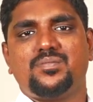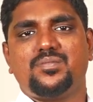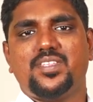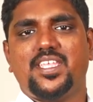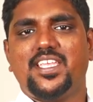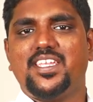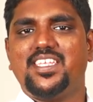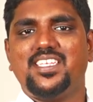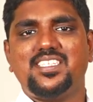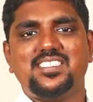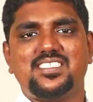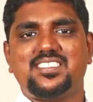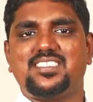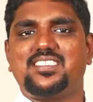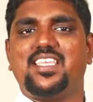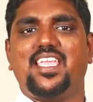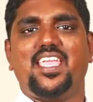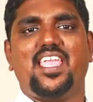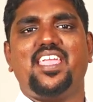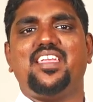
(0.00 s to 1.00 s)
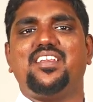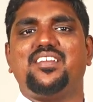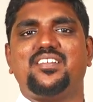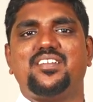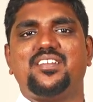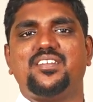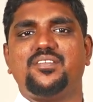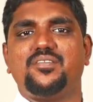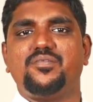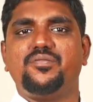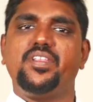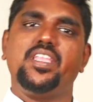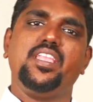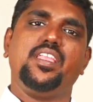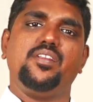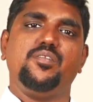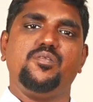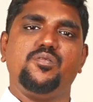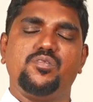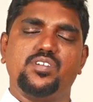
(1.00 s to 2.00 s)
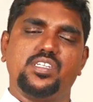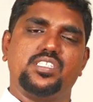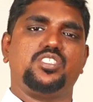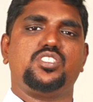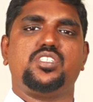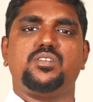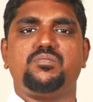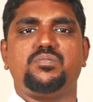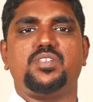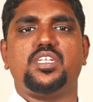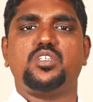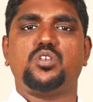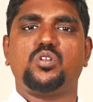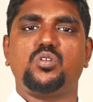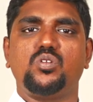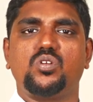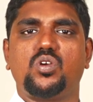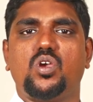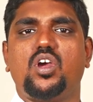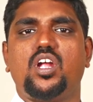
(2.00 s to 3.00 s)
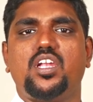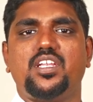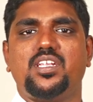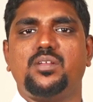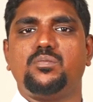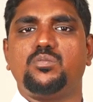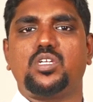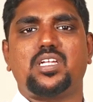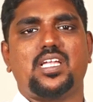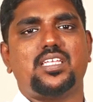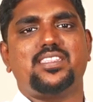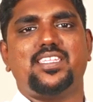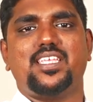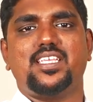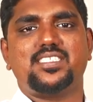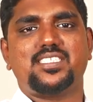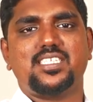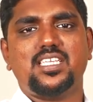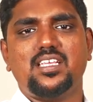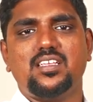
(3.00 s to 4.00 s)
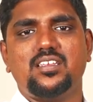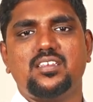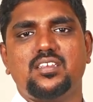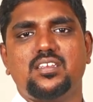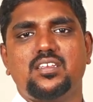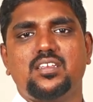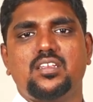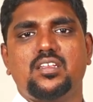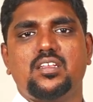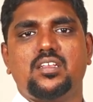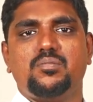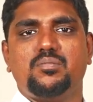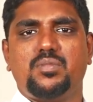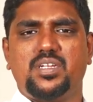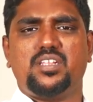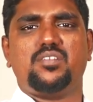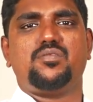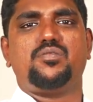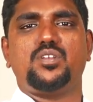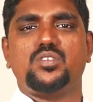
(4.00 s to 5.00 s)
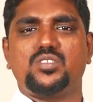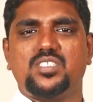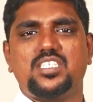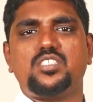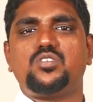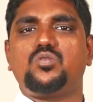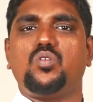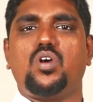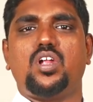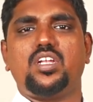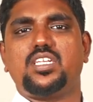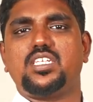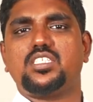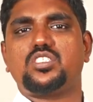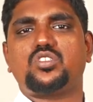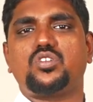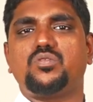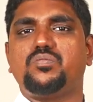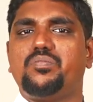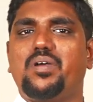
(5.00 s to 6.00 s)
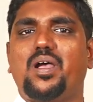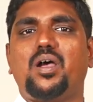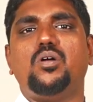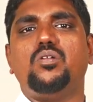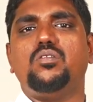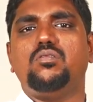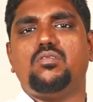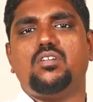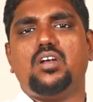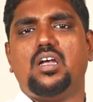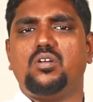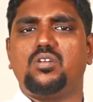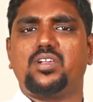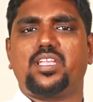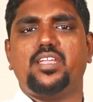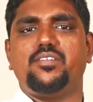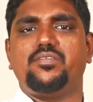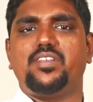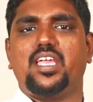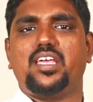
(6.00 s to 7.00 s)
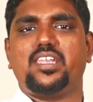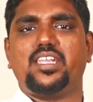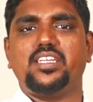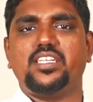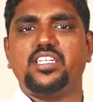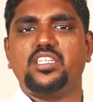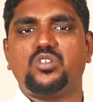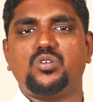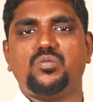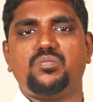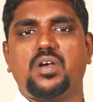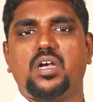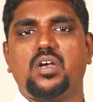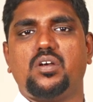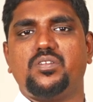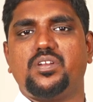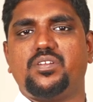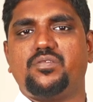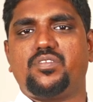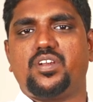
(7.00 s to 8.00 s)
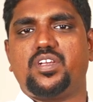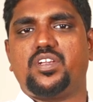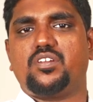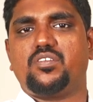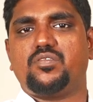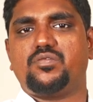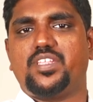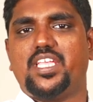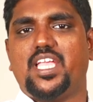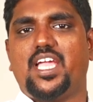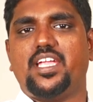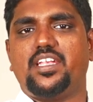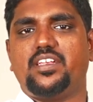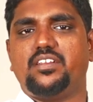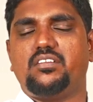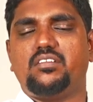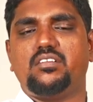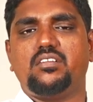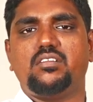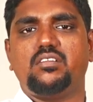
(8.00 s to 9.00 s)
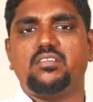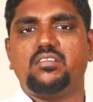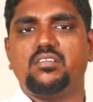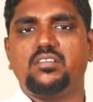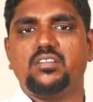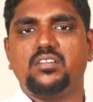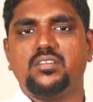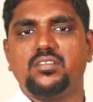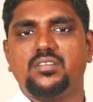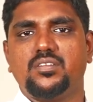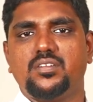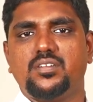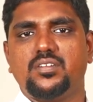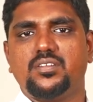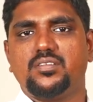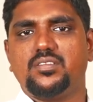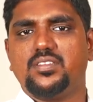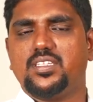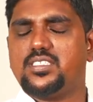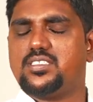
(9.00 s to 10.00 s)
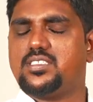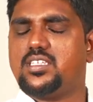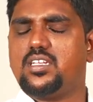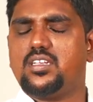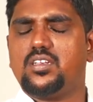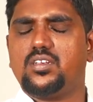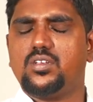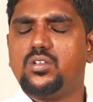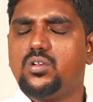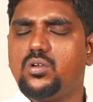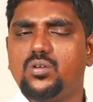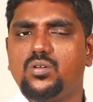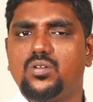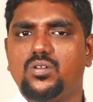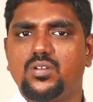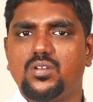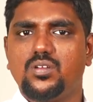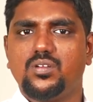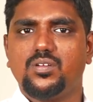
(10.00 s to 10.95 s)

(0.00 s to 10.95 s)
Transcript: They didn't say, we worship the true God, Nebuchadnezzar. But if you just want us to bow, okay, we are ready to bow in front of the idol. They said, no.